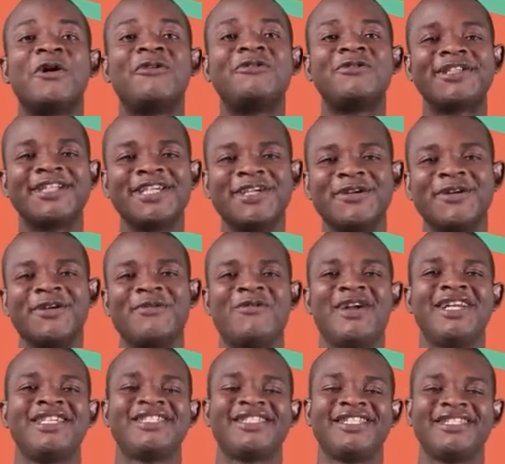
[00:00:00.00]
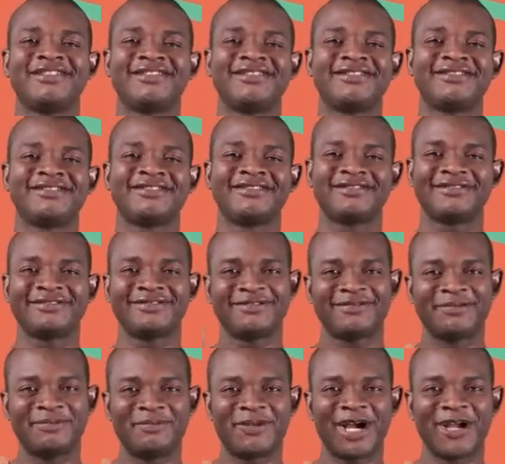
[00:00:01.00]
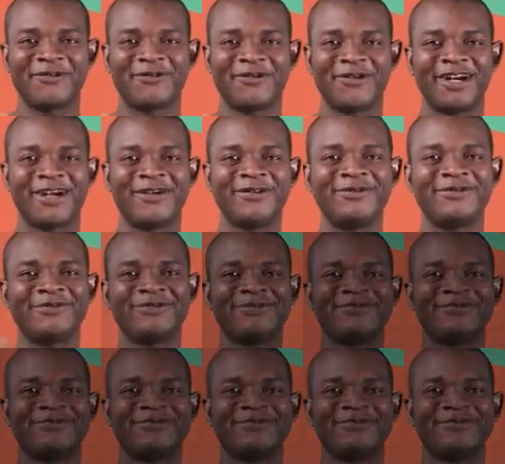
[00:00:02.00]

of trigonometry. Bye for now.